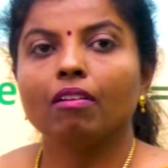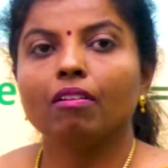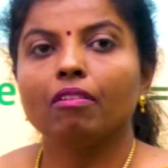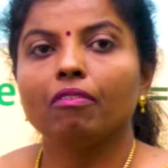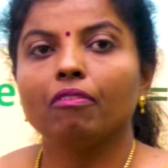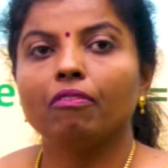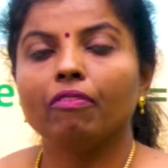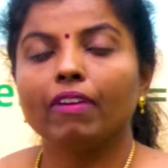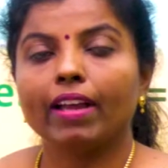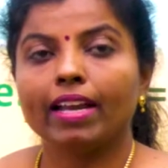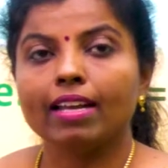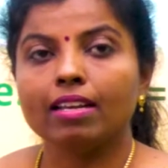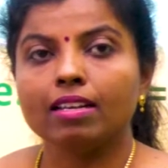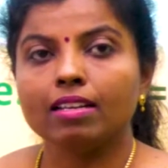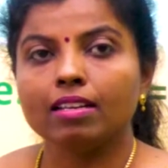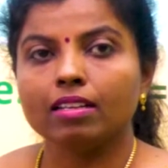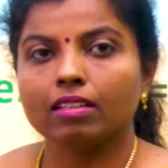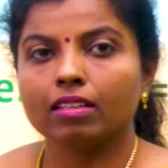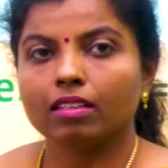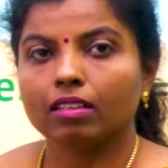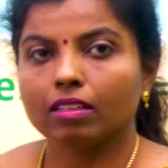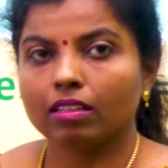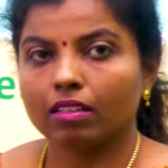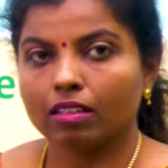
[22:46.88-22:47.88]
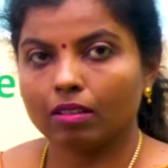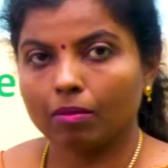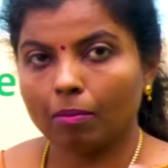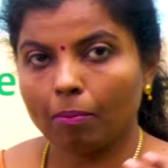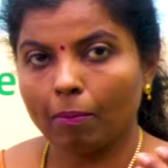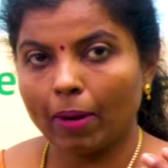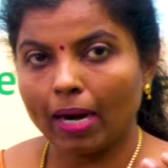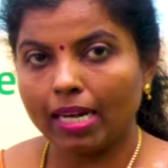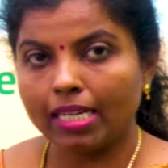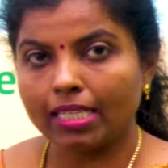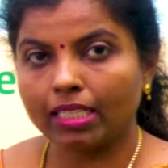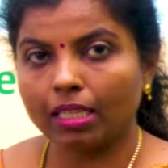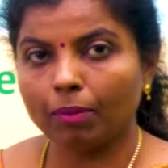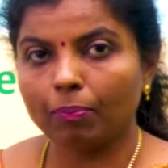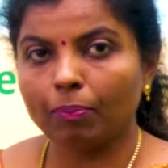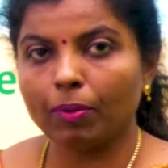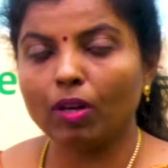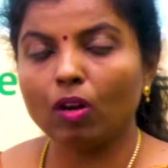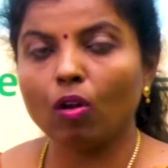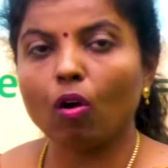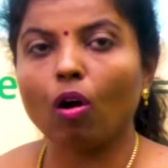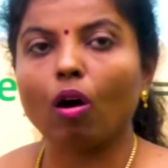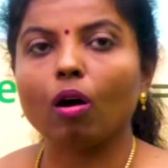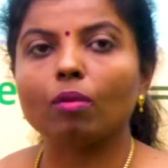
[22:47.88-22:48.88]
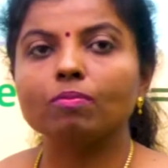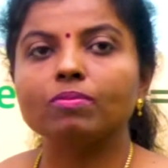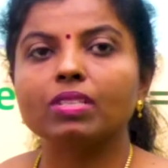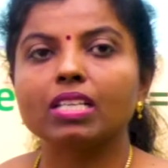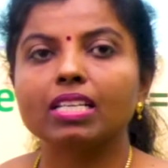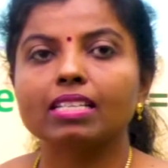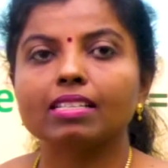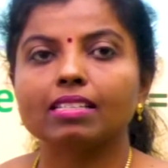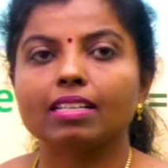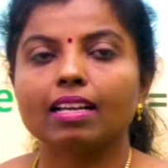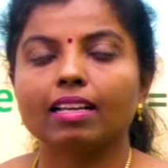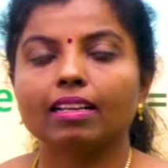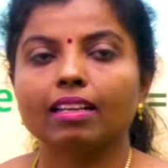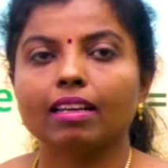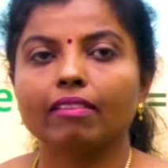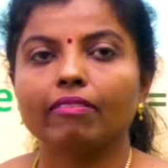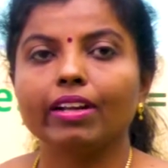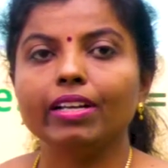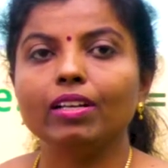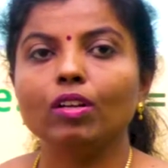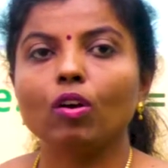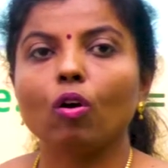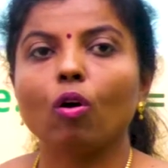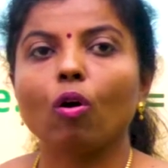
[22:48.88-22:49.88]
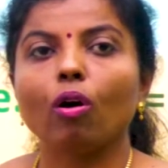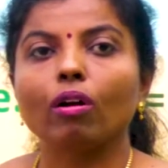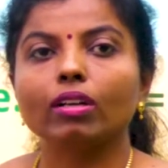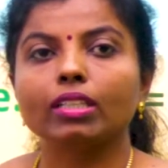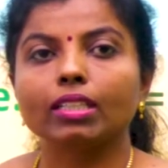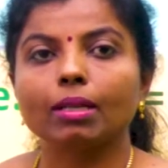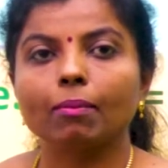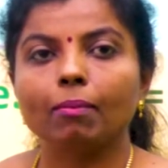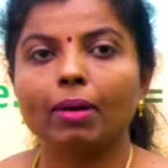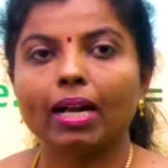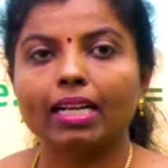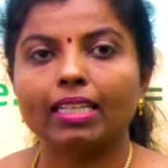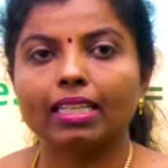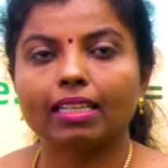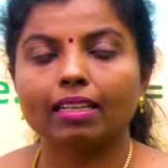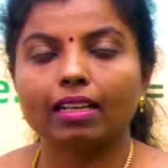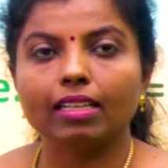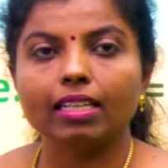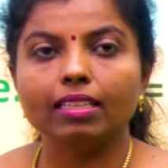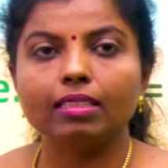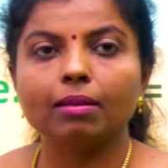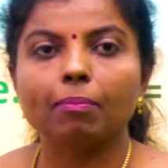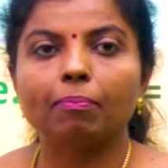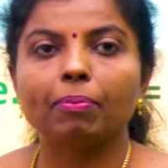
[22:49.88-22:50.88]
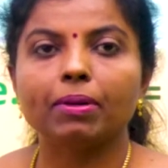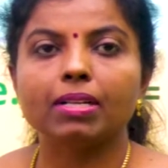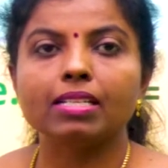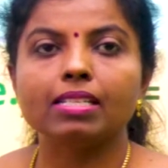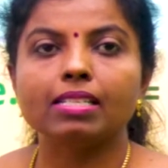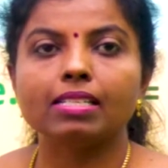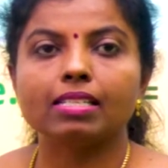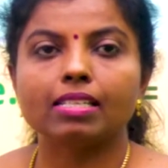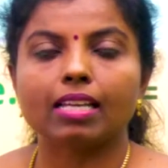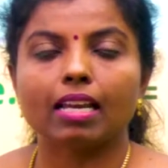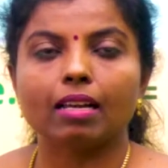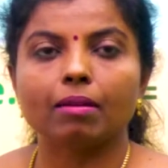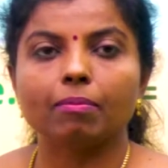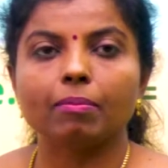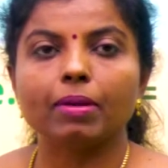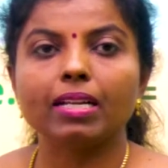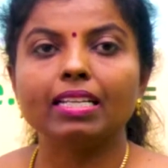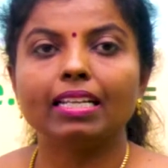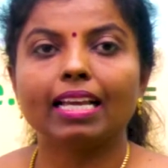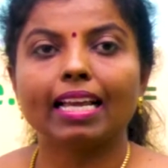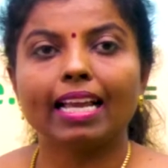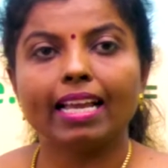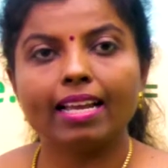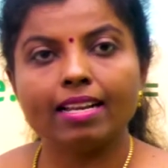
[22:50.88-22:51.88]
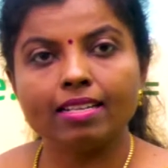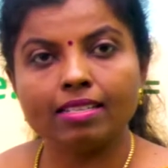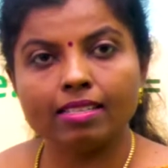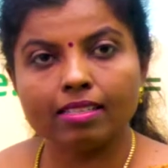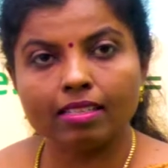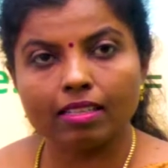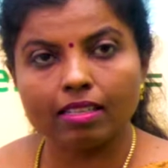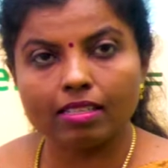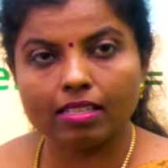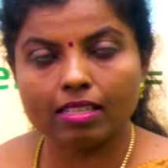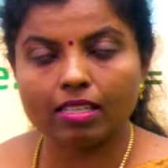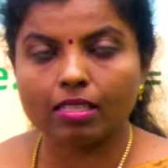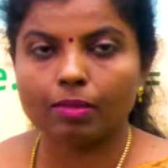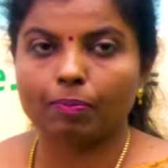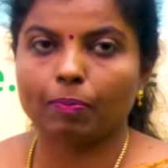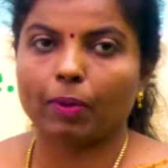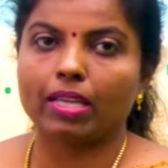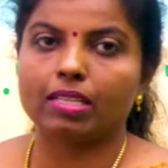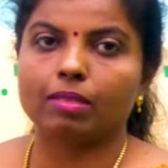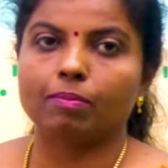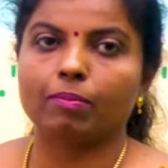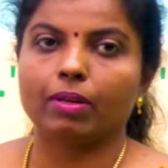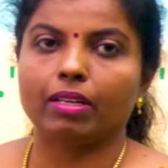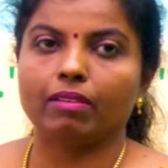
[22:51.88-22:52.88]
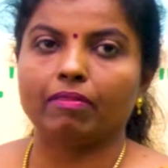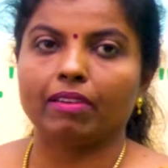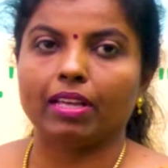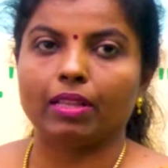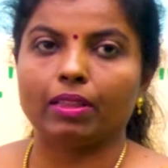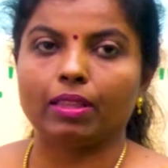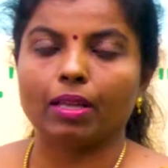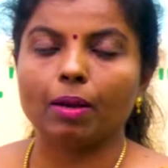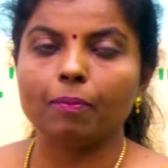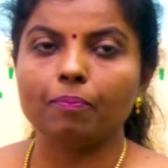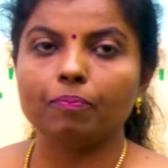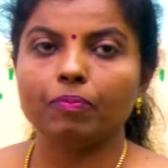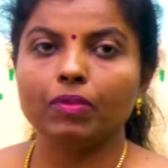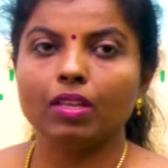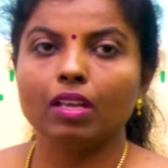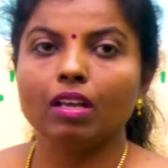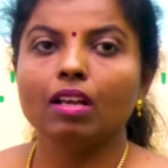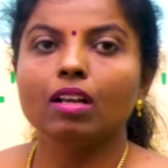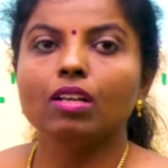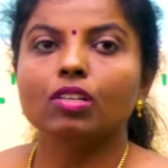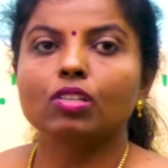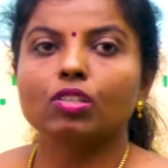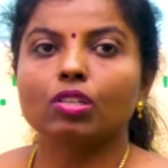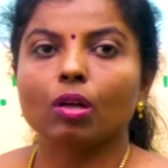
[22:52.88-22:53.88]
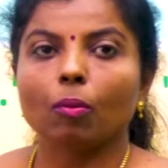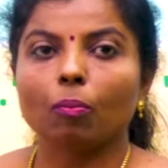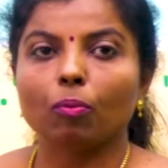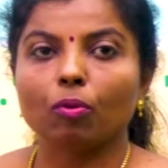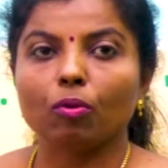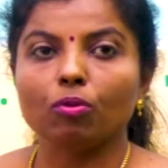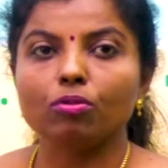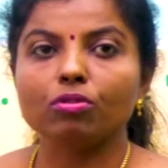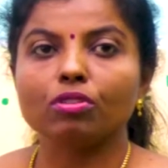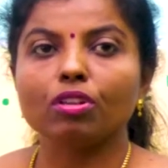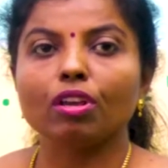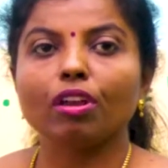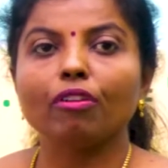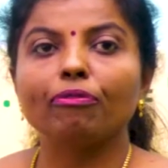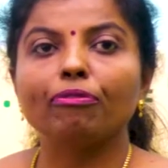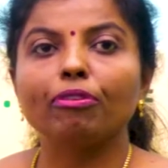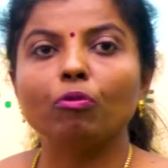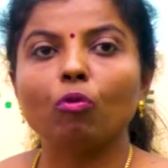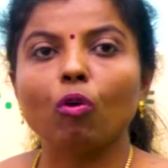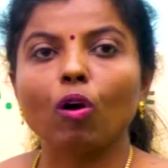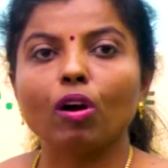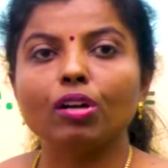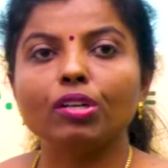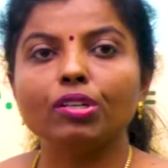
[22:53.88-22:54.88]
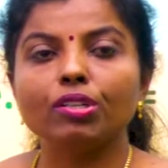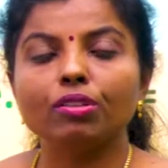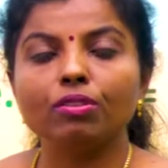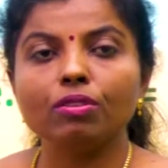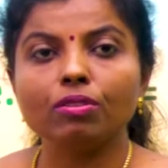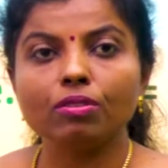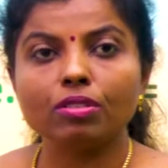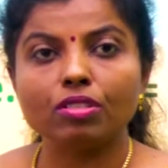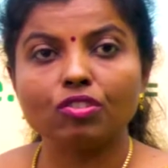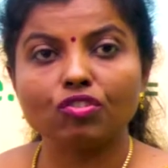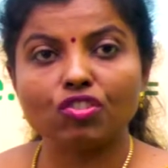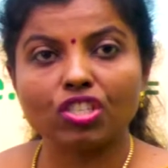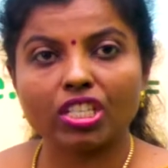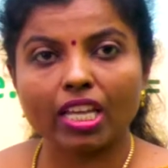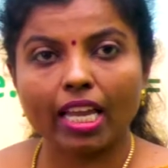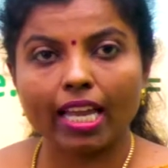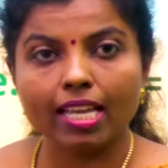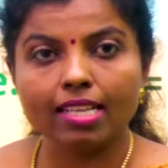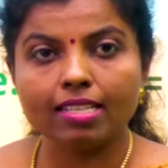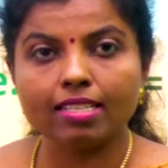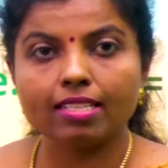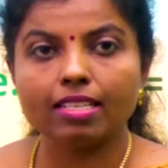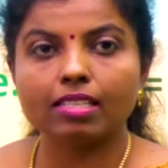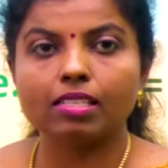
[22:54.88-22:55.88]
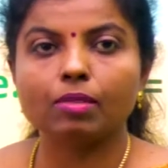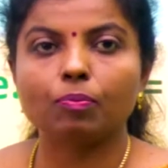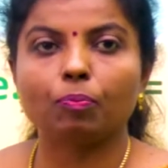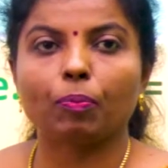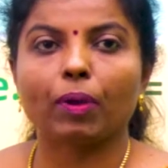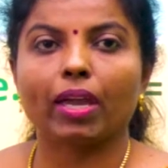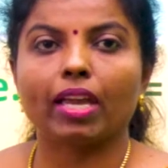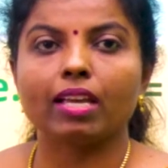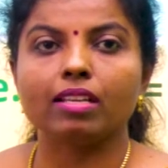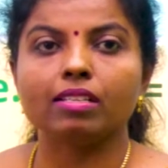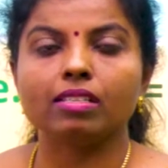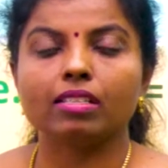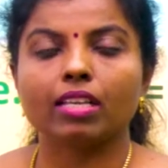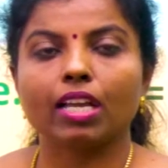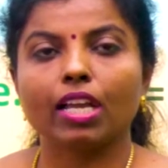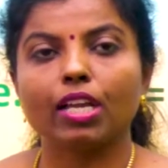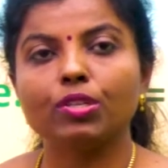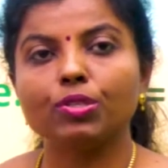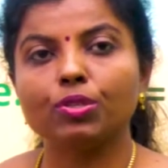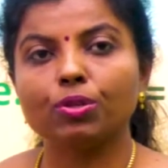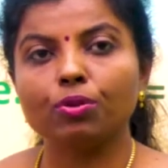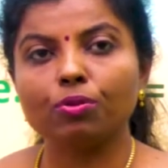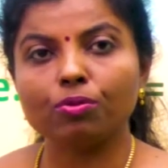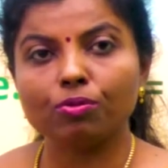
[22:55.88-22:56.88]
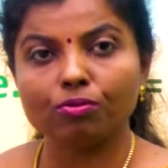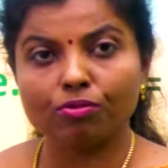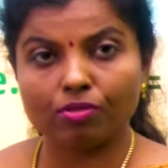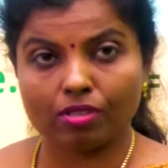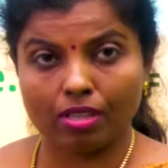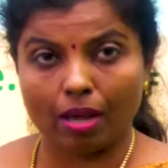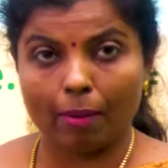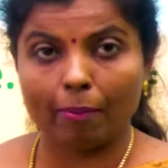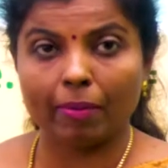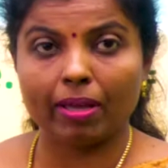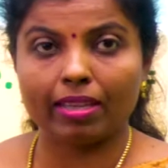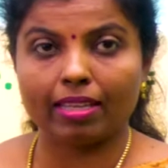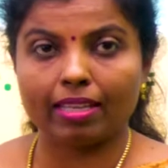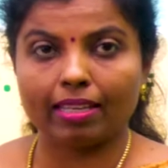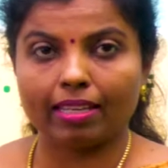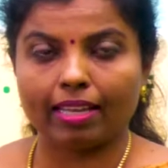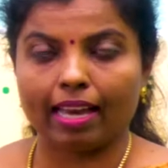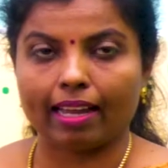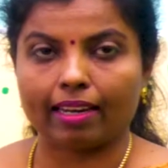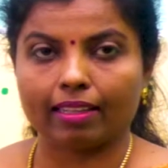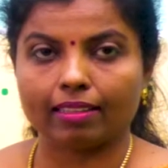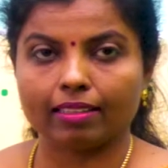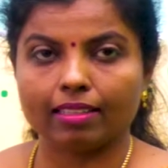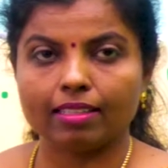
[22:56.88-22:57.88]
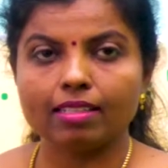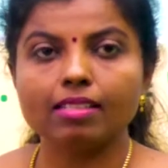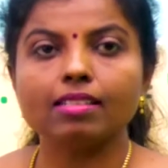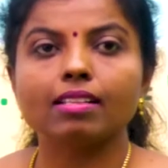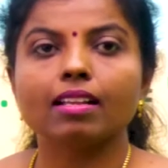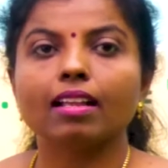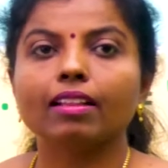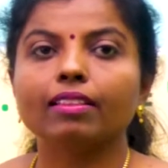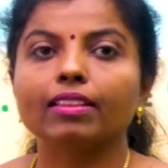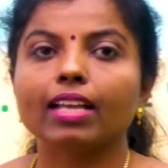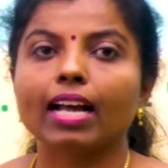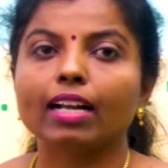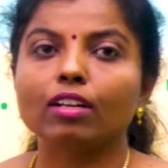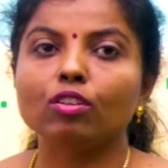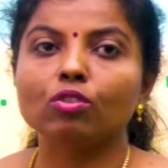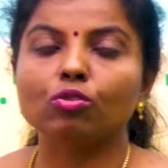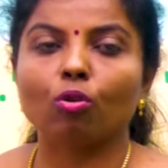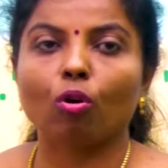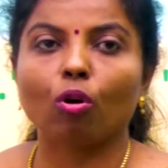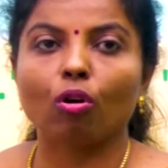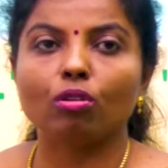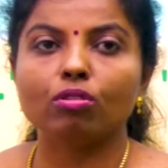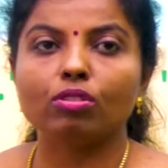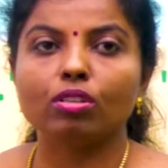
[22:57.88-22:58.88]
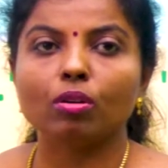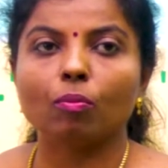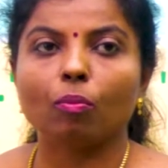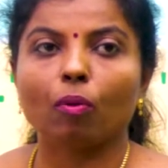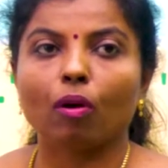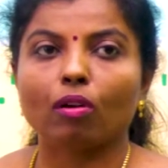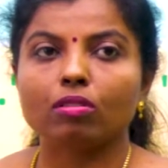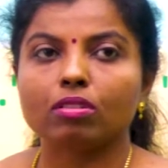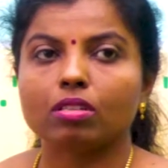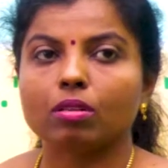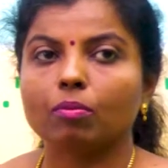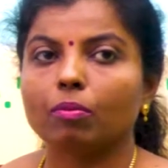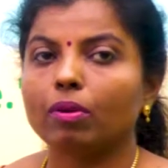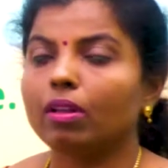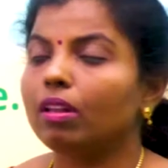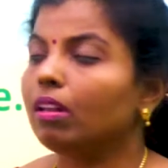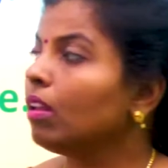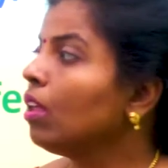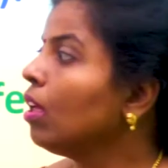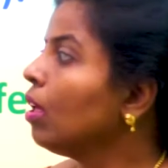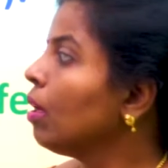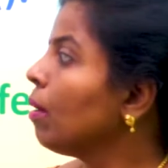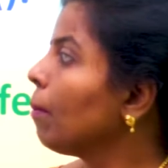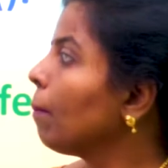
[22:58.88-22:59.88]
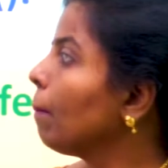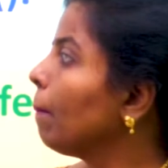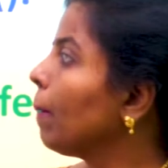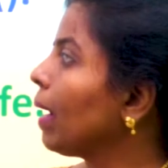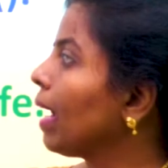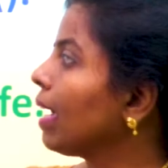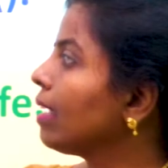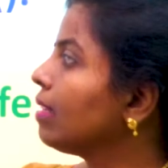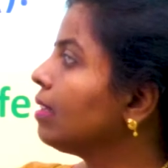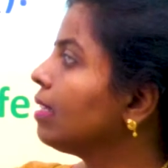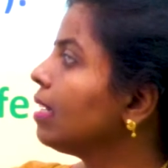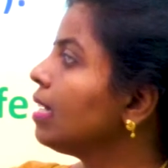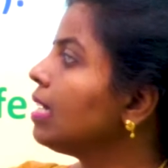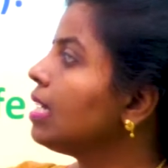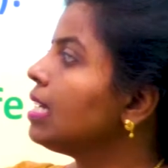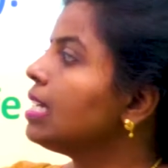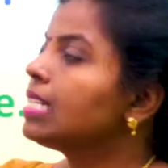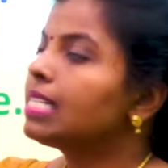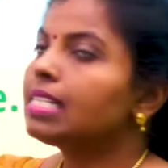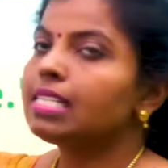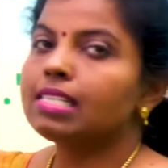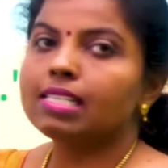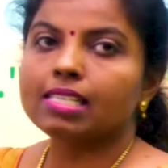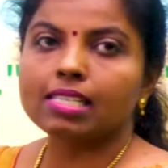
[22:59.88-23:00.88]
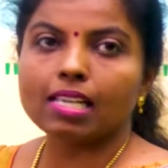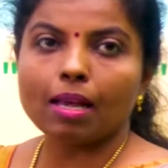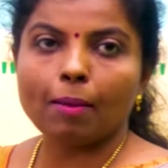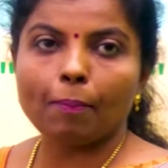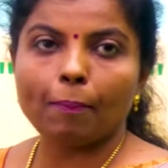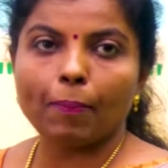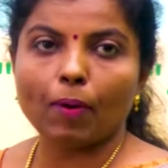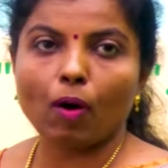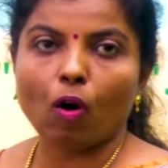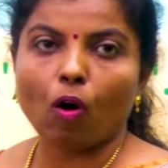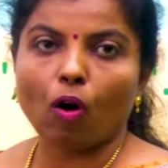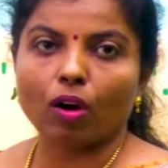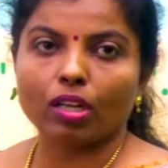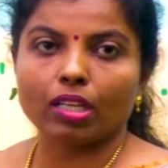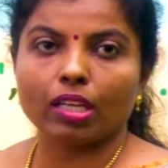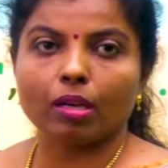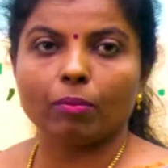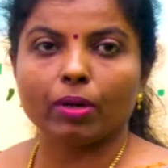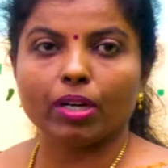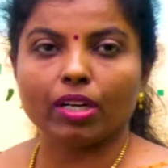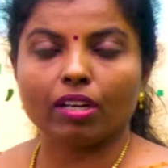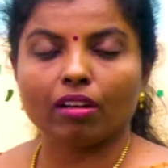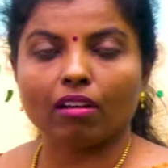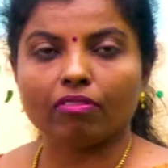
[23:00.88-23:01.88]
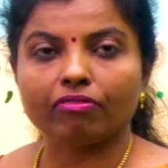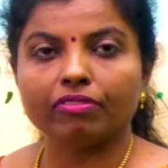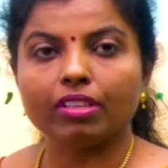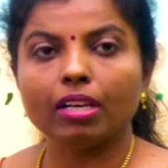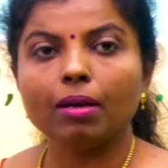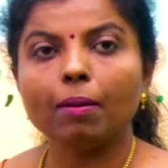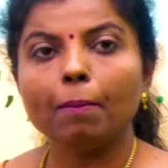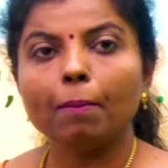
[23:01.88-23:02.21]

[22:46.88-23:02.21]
when multiple objects are given, automatically the print statement inserts a space between them. Suppose if you want to change a space into some other characters, that is also possible by the sep argument of the